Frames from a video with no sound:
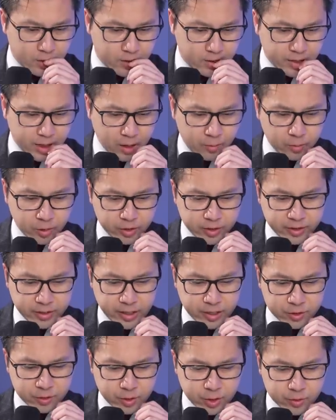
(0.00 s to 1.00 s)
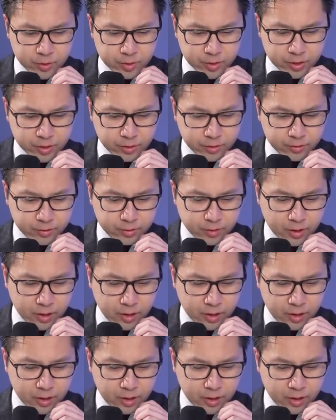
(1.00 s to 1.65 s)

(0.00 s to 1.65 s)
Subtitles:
Now I'm looking at treasury yields.